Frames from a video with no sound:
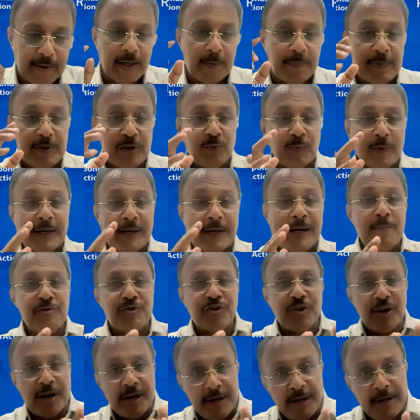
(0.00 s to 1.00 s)
That means when
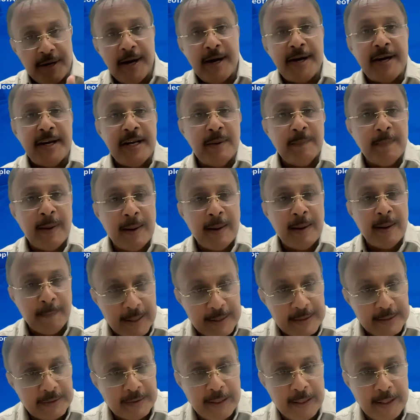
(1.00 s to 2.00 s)
I'm generating my
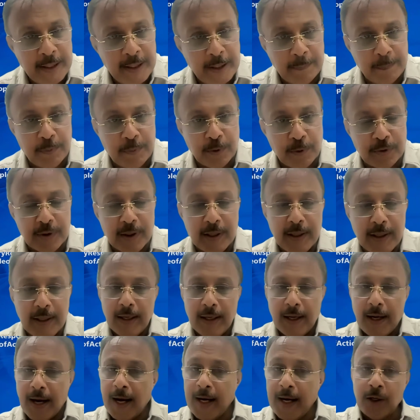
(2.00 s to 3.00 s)
monthly report,
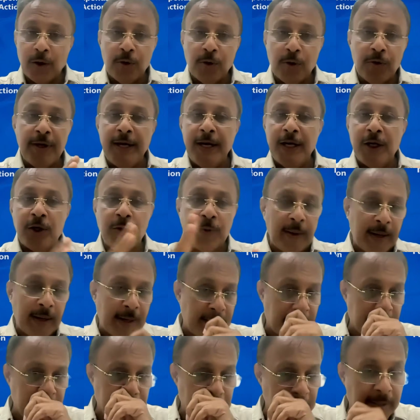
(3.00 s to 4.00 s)
I don't need to
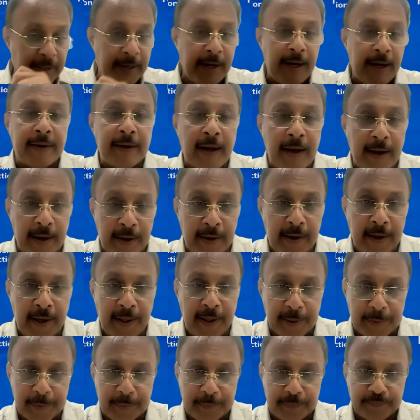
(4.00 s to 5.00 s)
enter the data
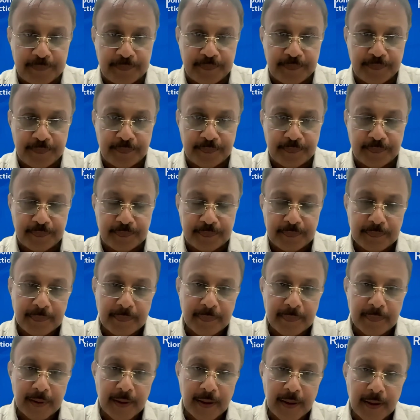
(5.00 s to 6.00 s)
again.
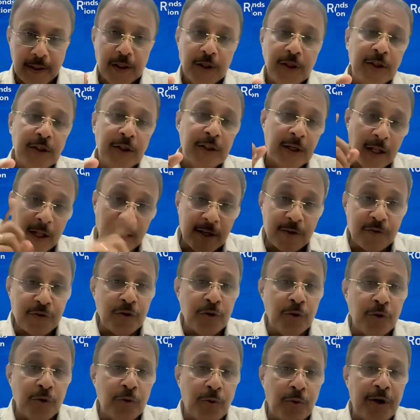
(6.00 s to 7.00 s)
It will
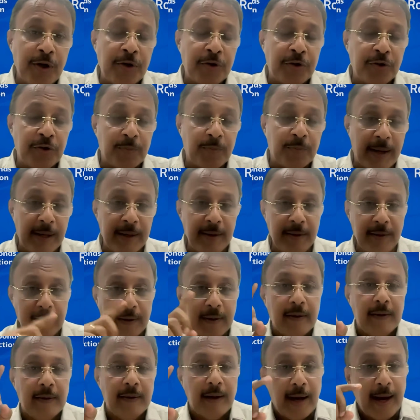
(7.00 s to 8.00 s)
also go into my
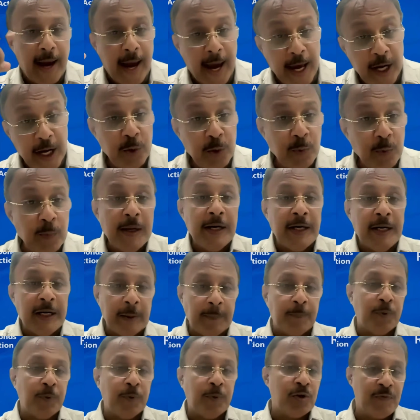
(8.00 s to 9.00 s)
annual
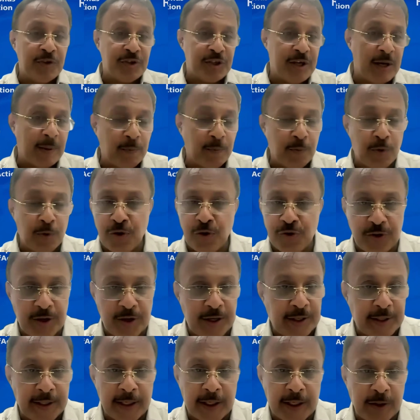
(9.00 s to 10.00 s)
report, which I'm going to
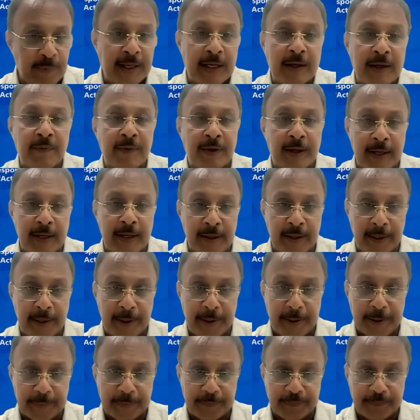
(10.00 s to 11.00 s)
generate whenever I
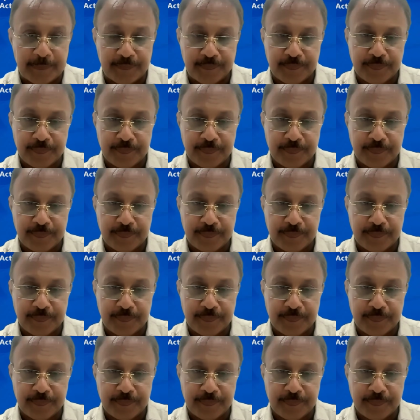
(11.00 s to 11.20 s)
need.